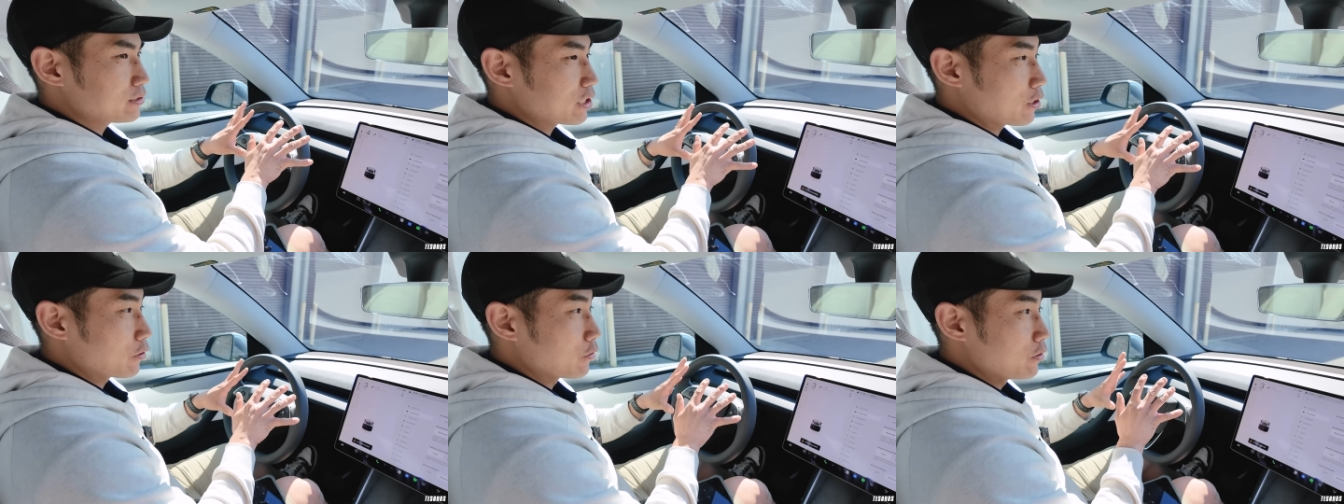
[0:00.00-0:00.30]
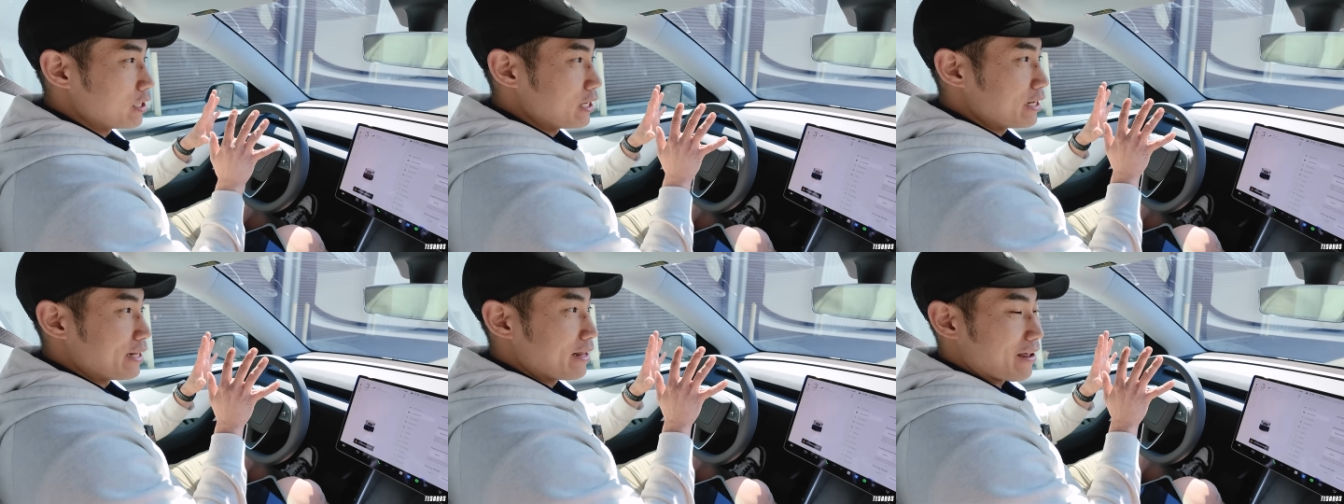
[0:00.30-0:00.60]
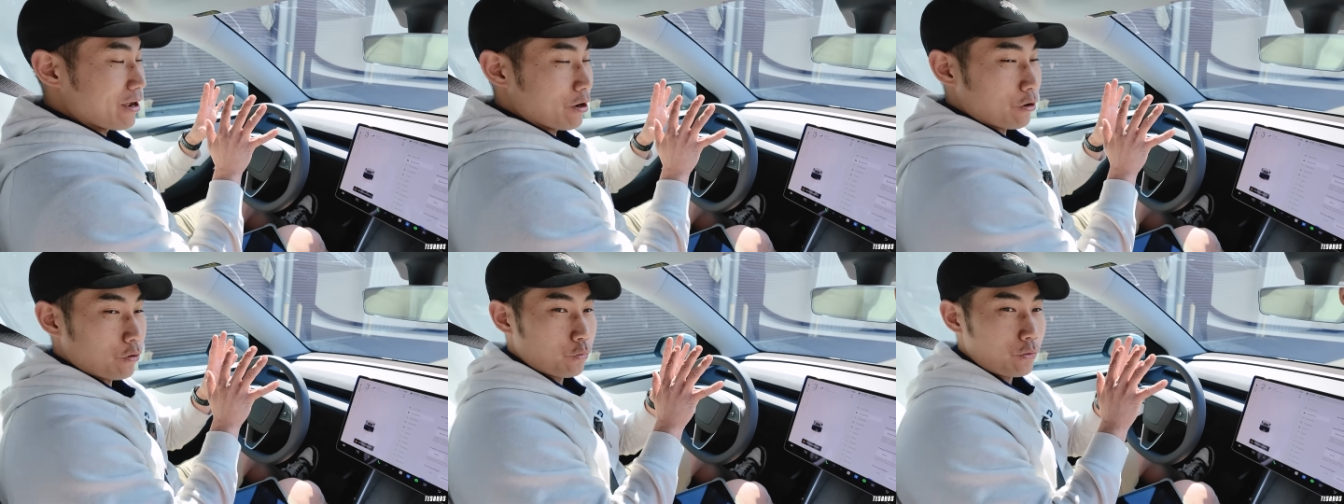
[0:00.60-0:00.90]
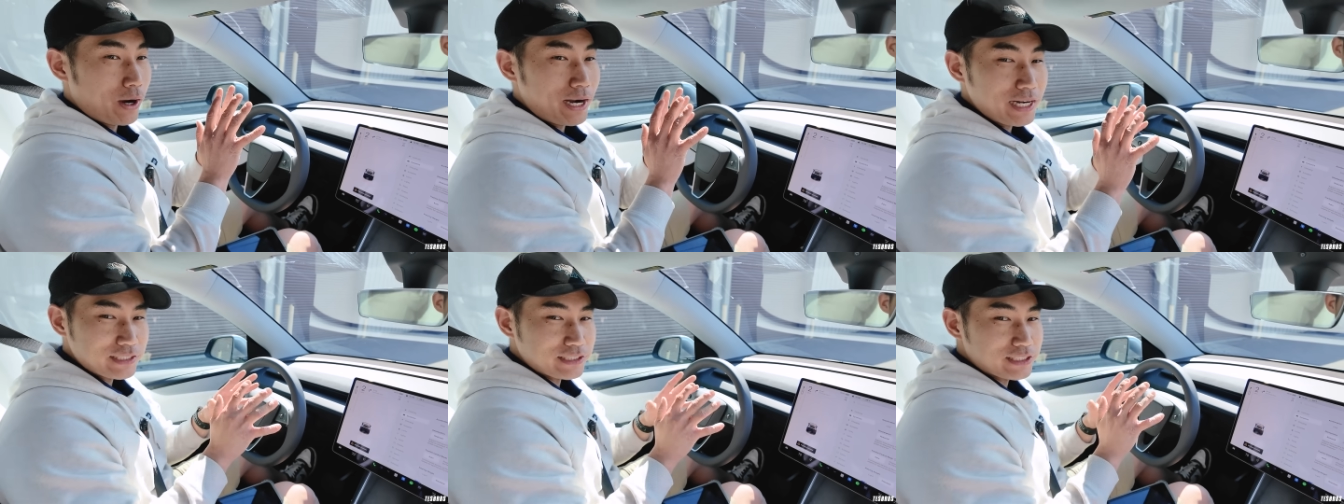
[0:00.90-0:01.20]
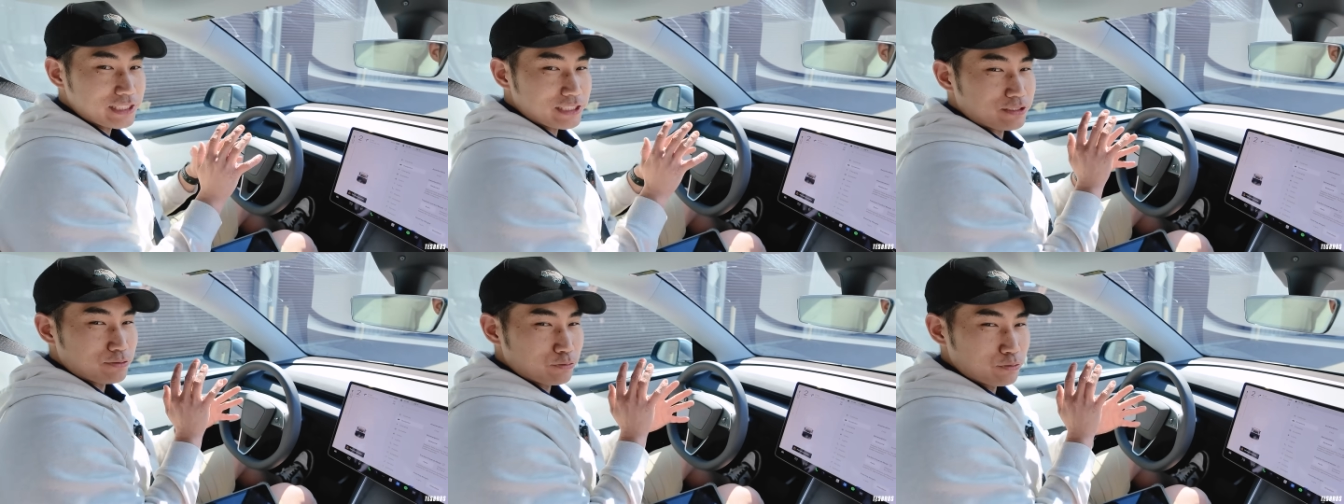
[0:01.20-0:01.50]
So why is
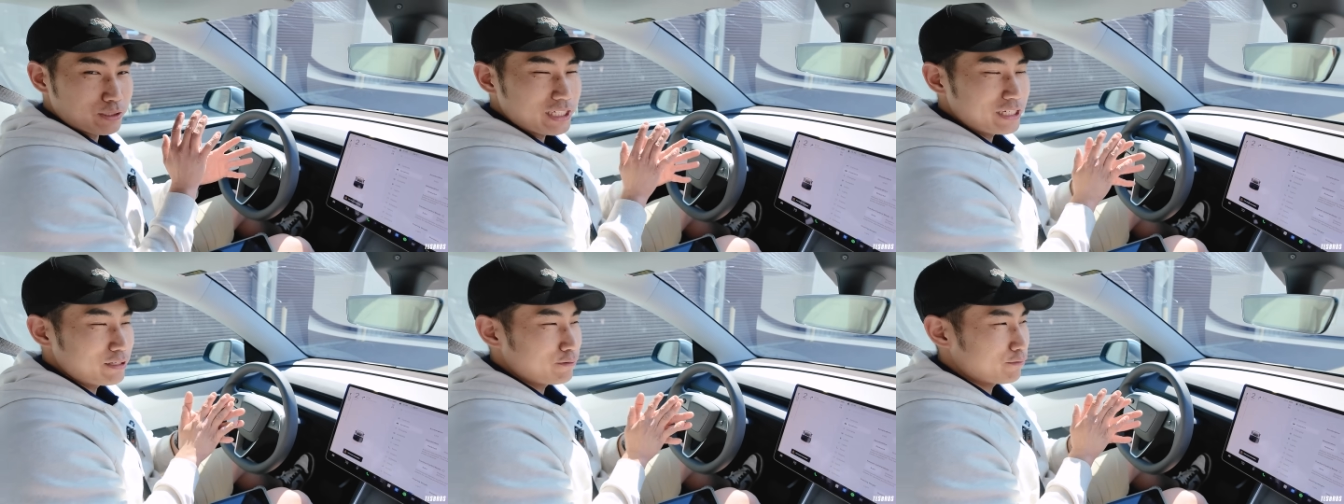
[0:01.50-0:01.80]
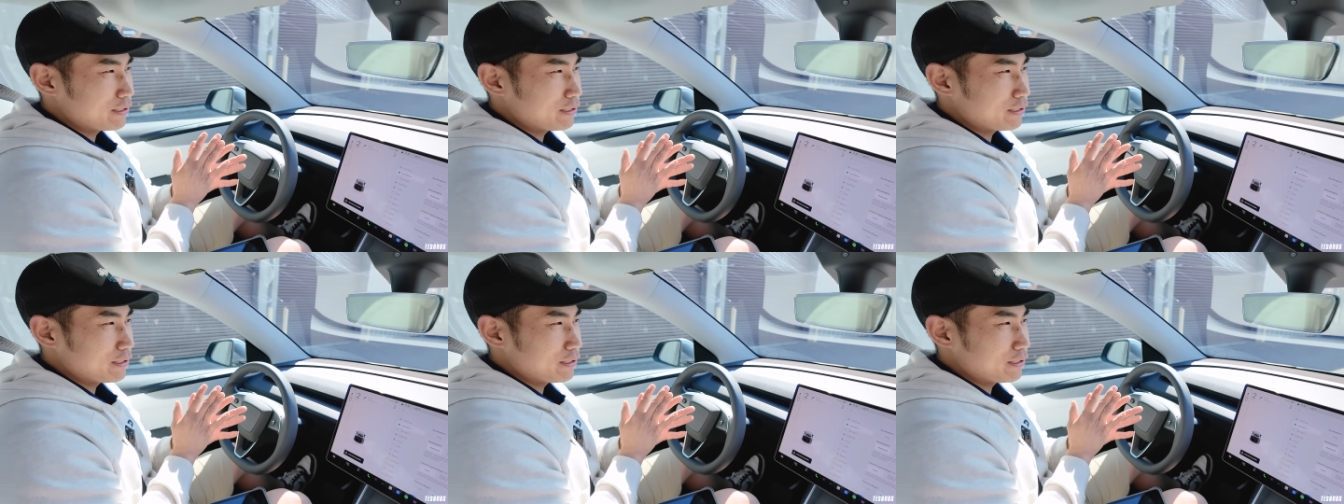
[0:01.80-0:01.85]
this really,